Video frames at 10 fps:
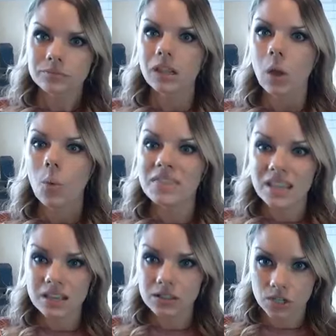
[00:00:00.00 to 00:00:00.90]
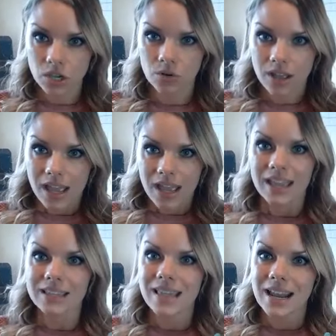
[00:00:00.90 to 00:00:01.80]
What these do
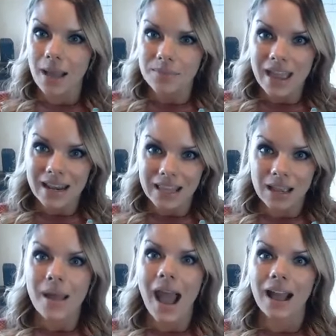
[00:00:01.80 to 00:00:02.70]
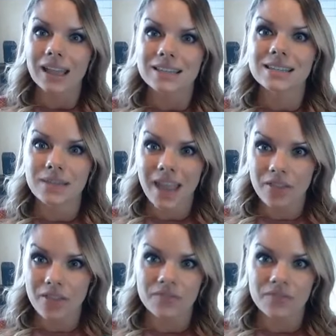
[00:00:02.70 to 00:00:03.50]
is that I'm getting a packet together.